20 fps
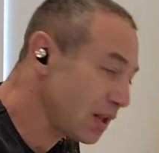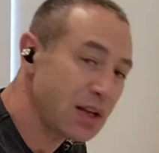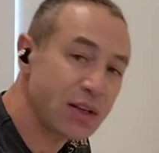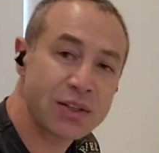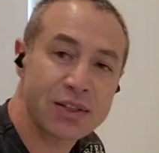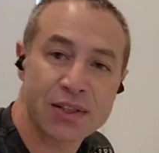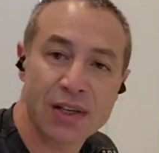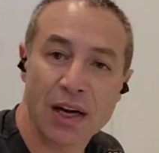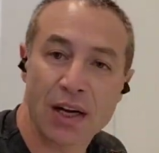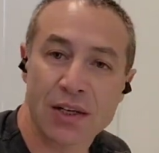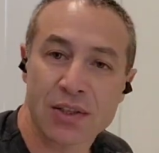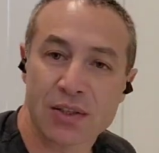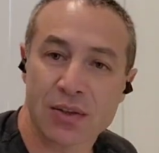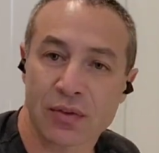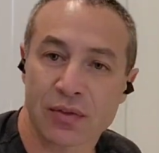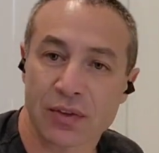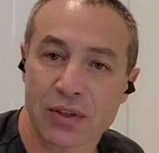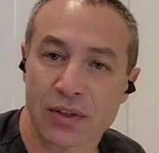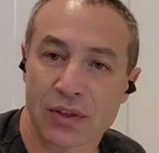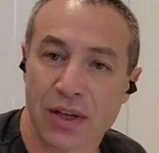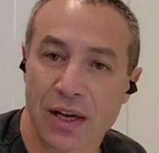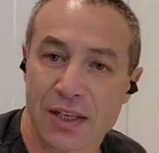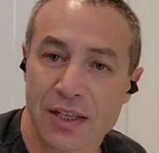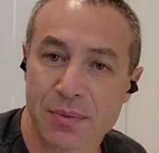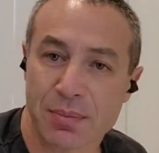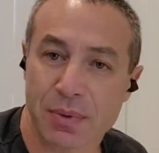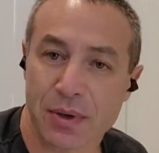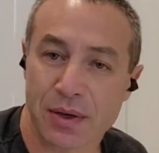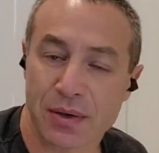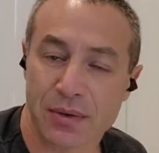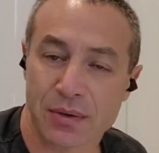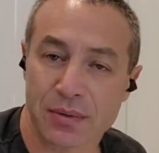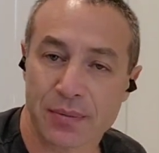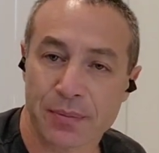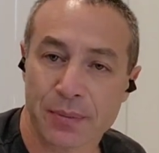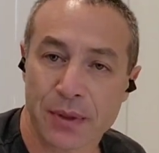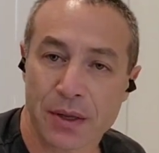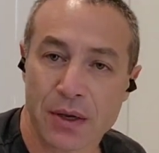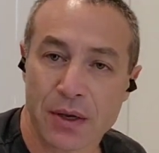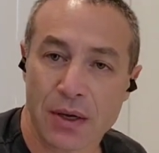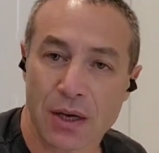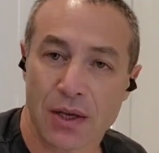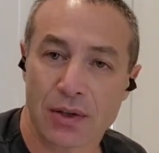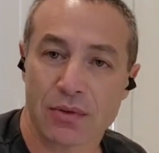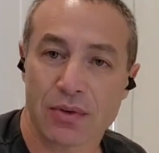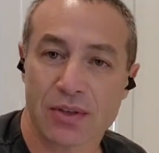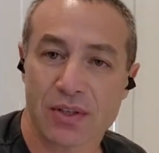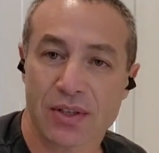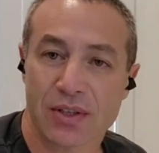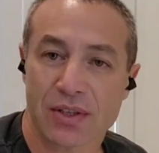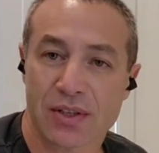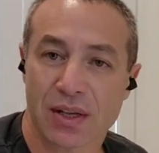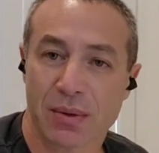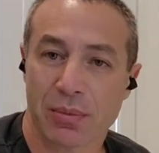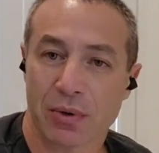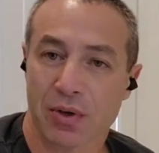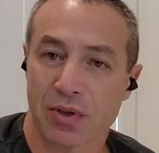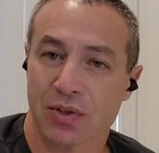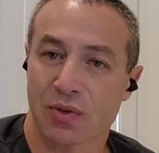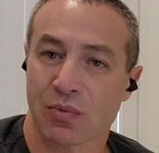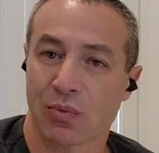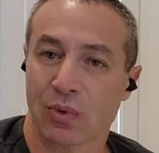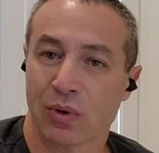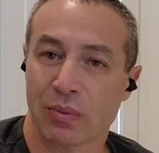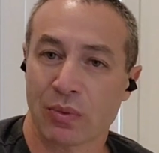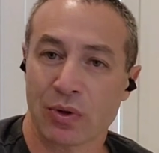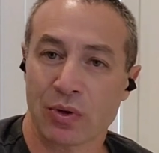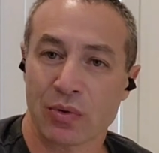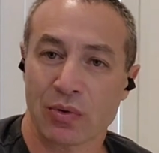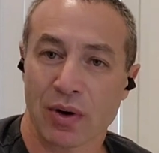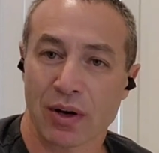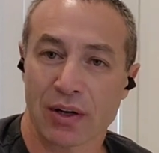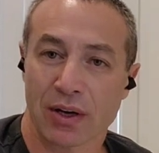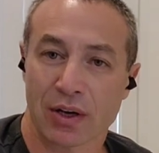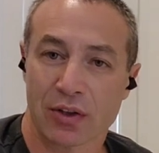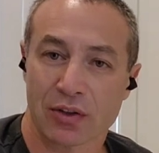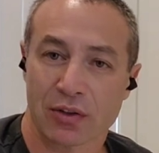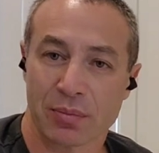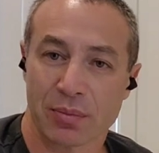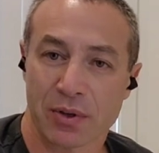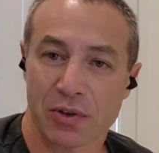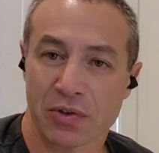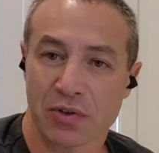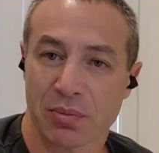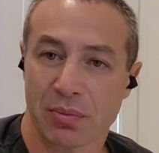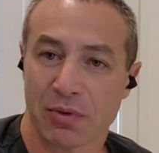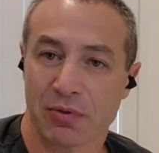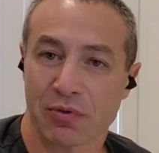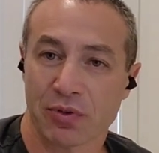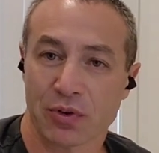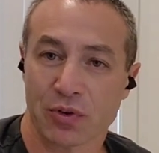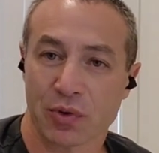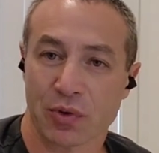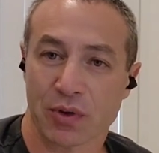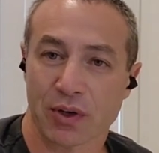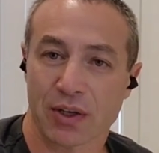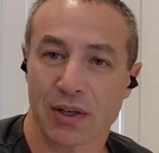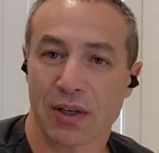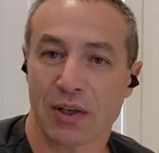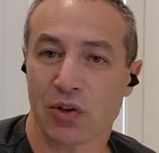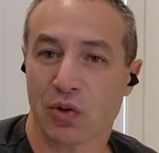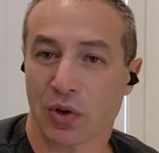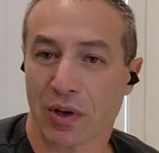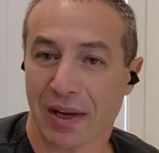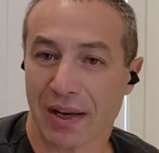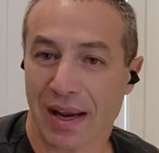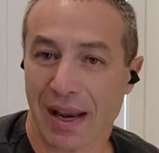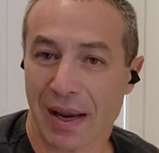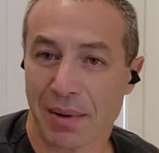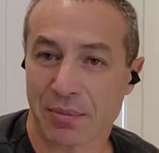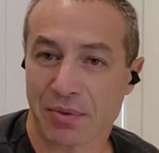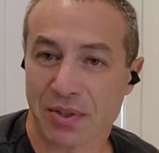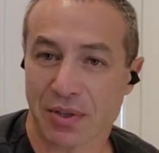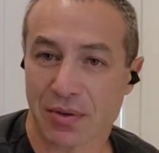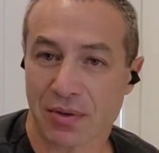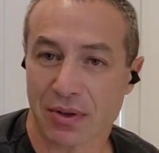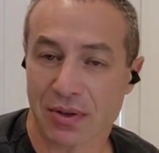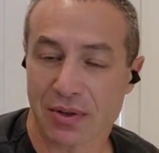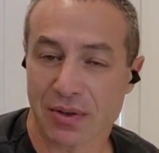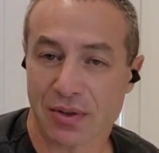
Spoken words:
size of the dustbin. And the reason is that because when you run out of battery before docking in, you can empty it.